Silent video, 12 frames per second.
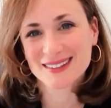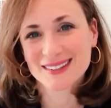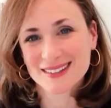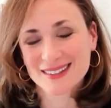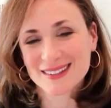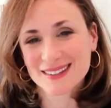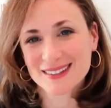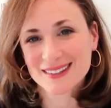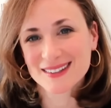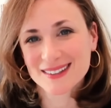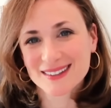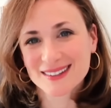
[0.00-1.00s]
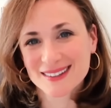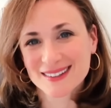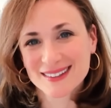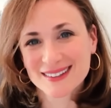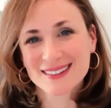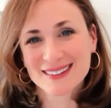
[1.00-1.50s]

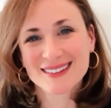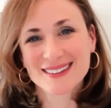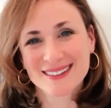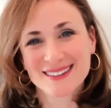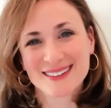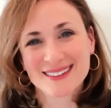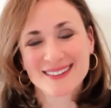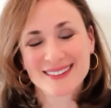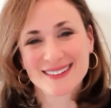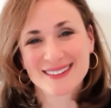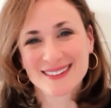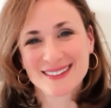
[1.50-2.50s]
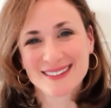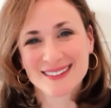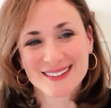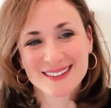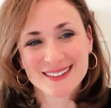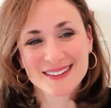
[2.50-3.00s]

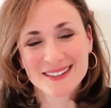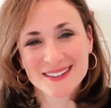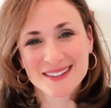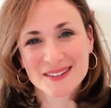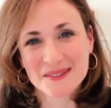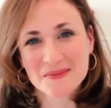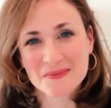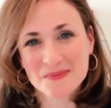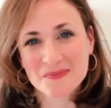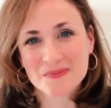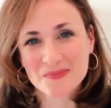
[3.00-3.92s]
The person shown says nothing.